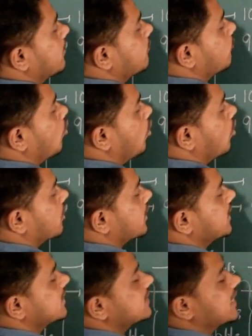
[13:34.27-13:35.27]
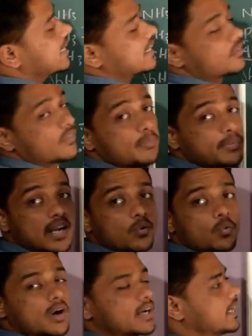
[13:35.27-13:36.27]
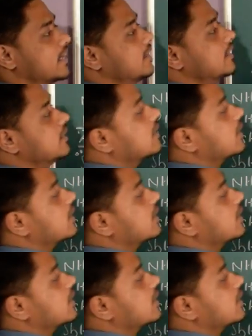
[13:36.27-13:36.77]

more easily, it will be inverted